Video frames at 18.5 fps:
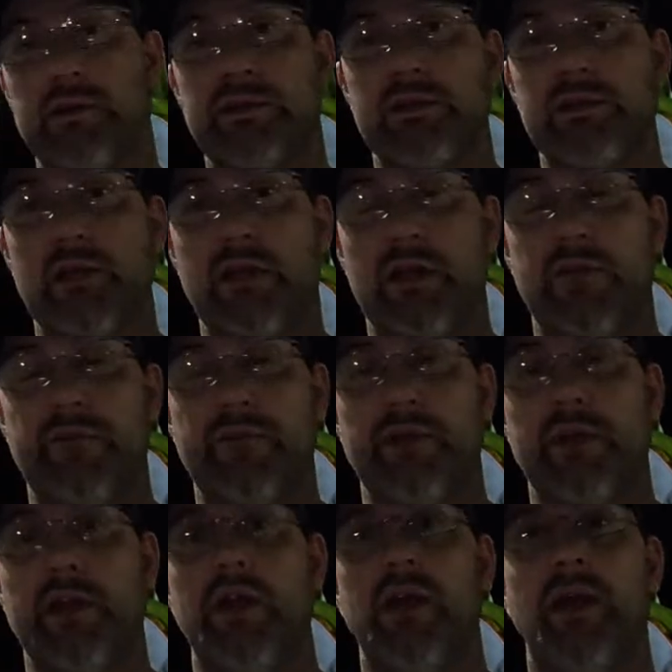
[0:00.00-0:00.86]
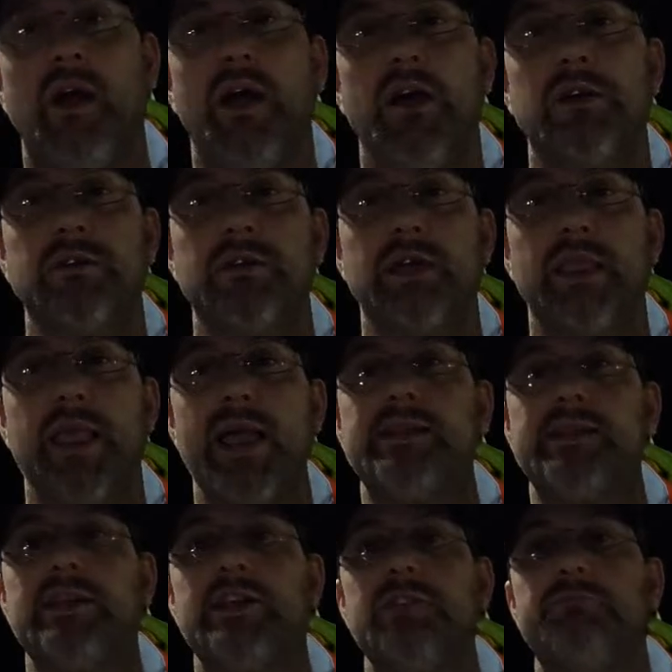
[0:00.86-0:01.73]
stuff. So
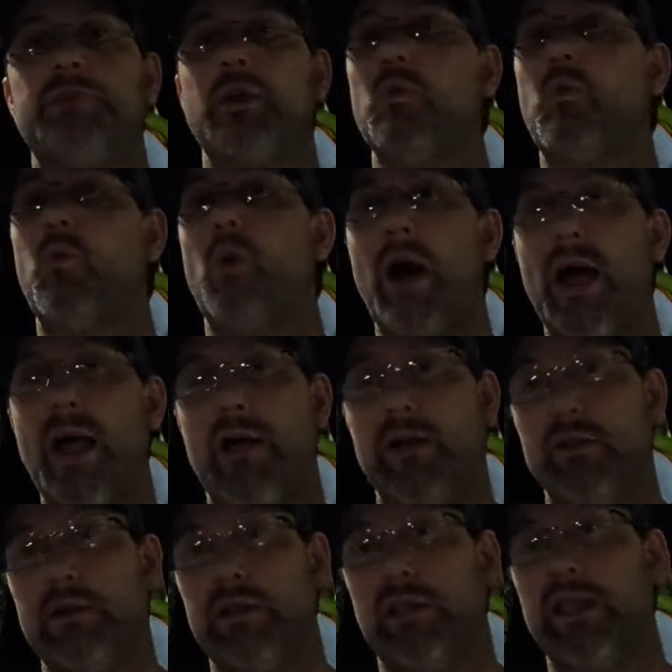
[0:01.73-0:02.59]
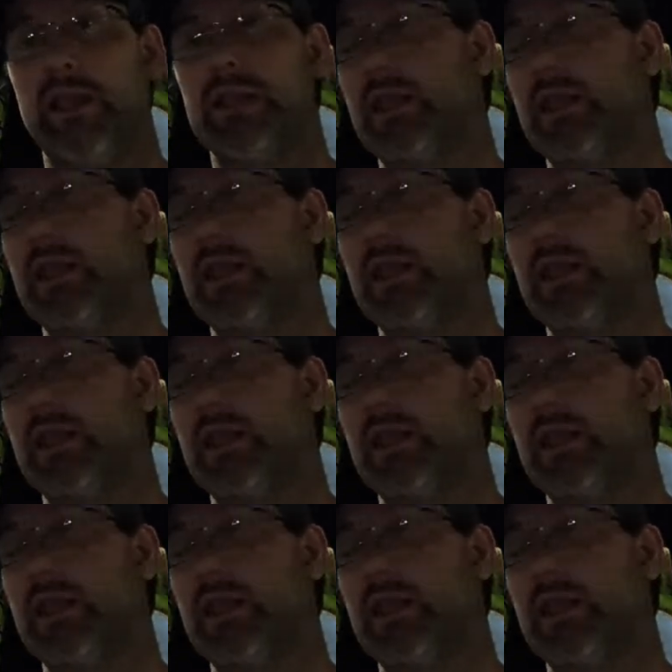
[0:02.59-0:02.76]
that'd just be wild to get